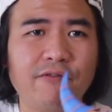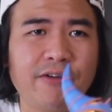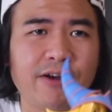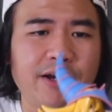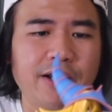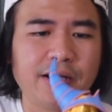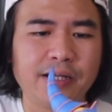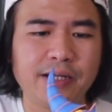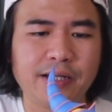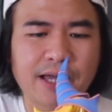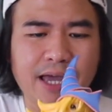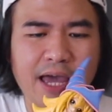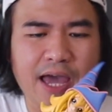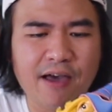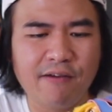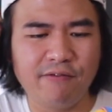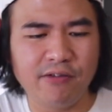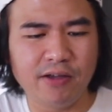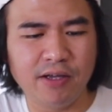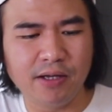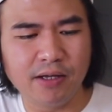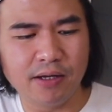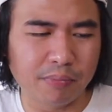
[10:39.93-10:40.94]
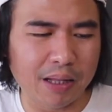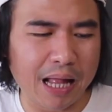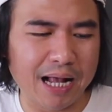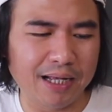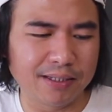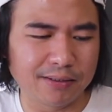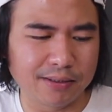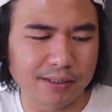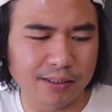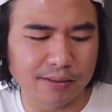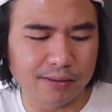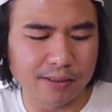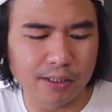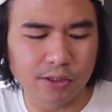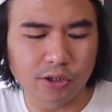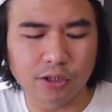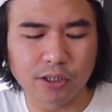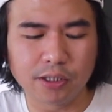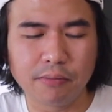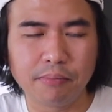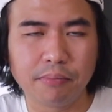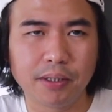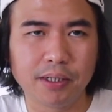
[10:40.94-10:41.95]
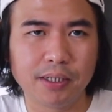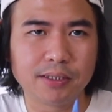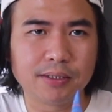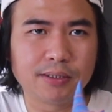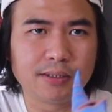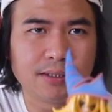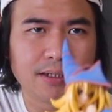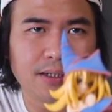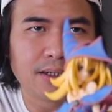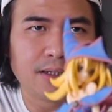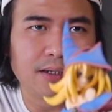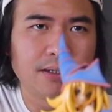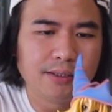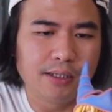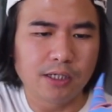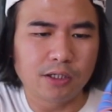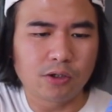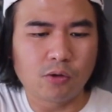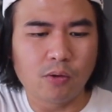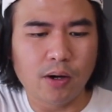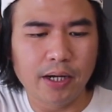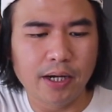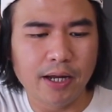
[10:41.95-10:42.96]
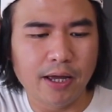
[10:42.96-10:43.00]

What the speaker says: very heavy, plastic essentially, but it's not quite